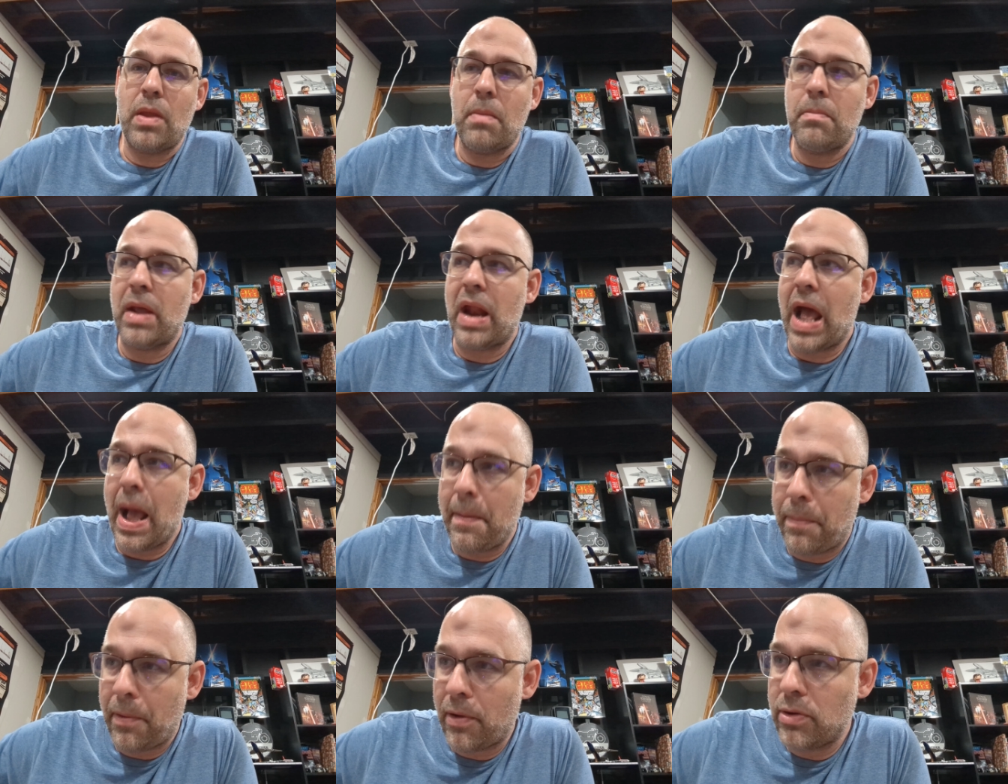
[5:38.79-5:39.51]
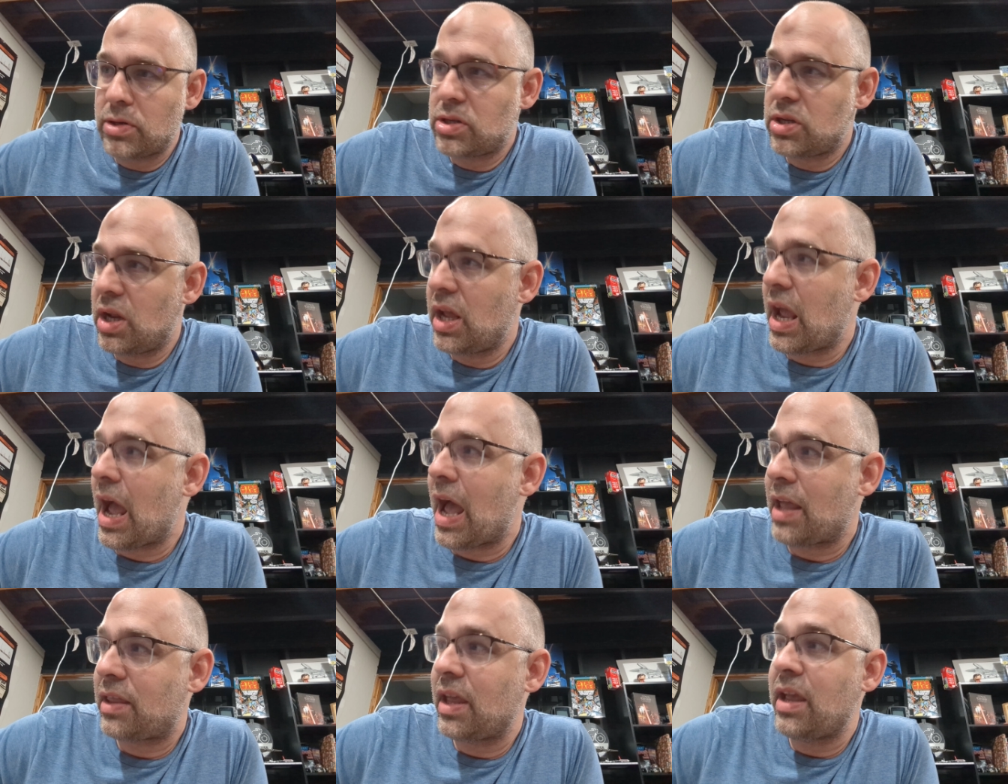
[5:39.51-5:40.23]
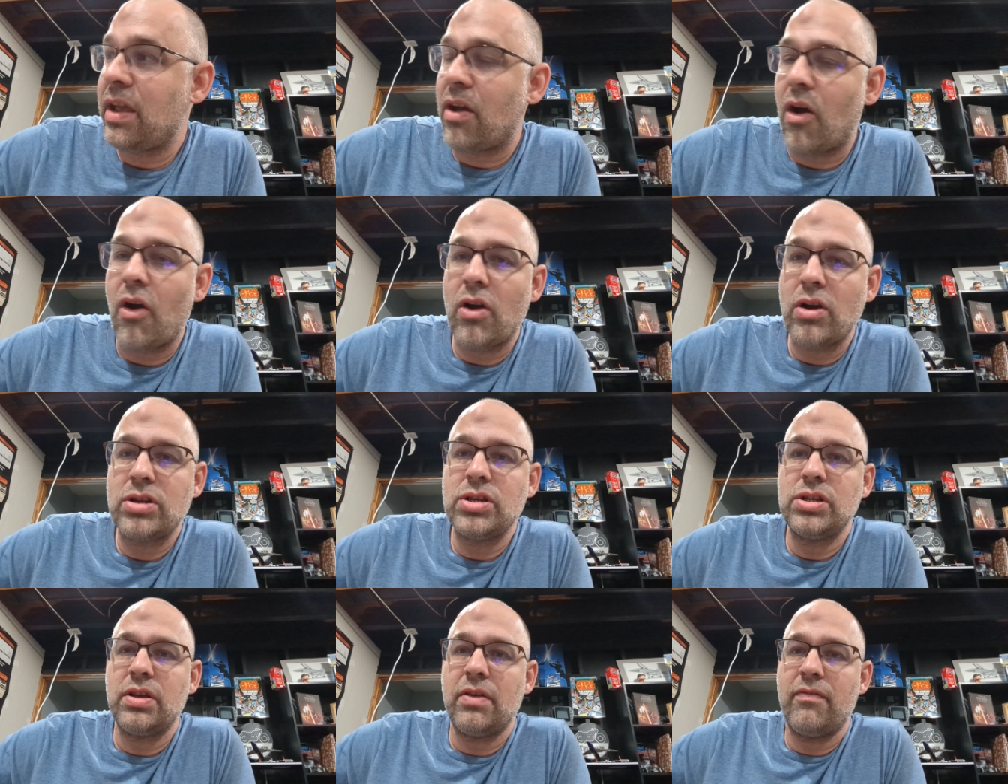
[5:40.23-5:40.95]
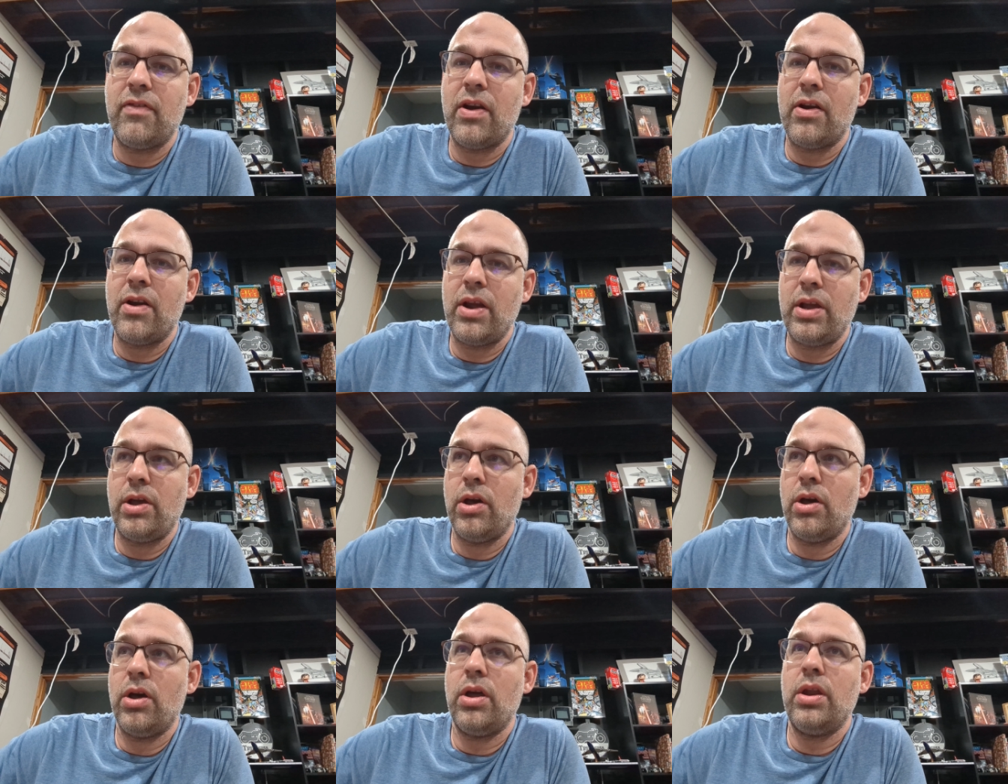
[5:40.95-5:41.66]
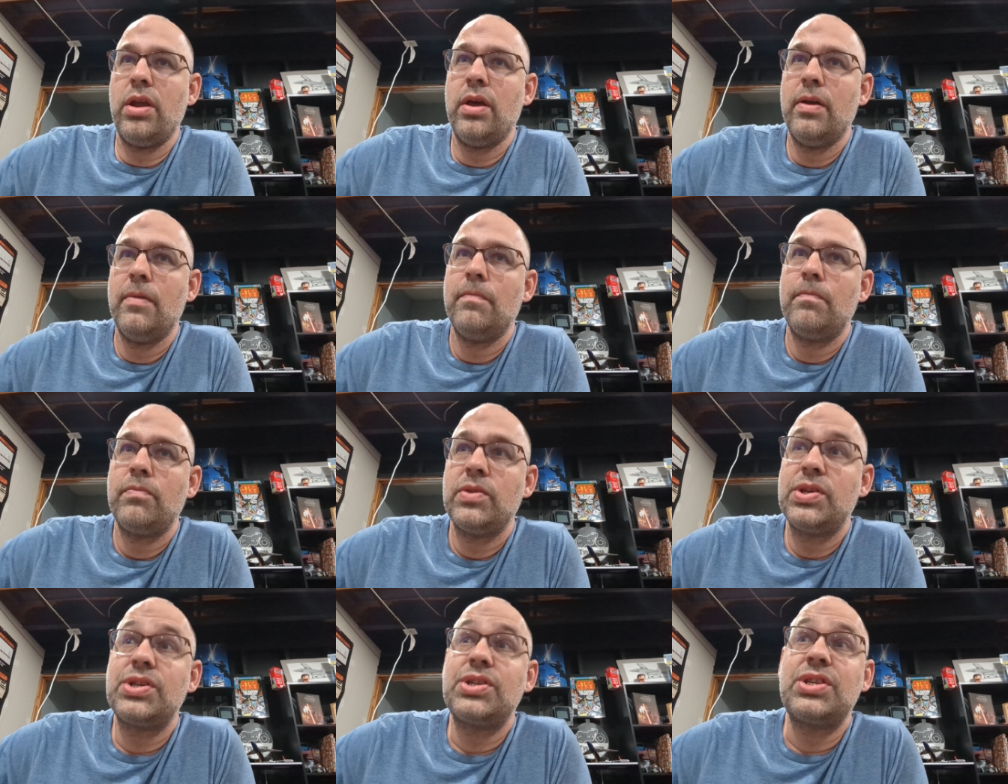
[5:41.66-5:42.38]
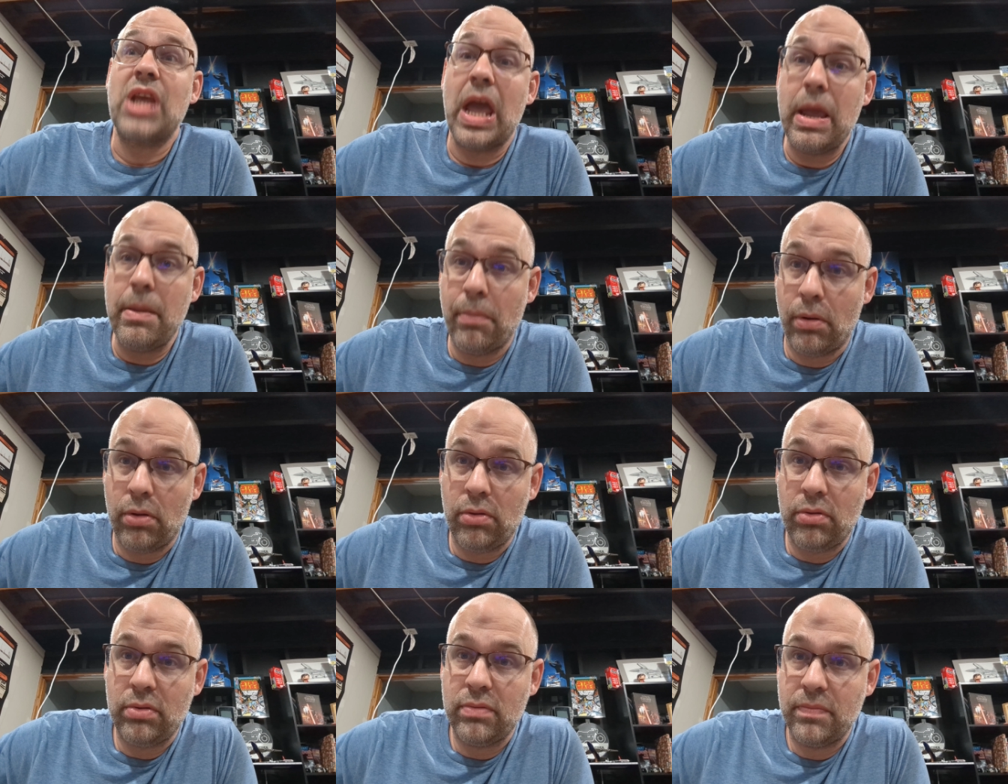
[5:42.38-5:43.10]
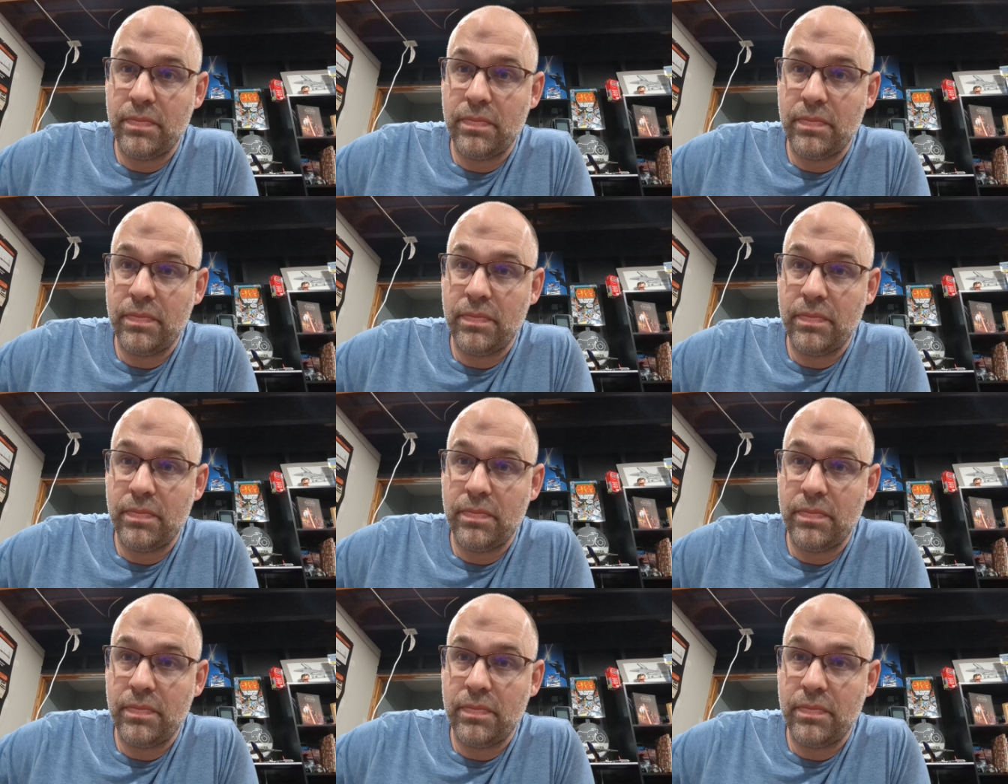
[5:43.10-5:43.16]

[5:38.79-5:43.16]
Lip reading: But I personally, I think Arch is a very good, stable.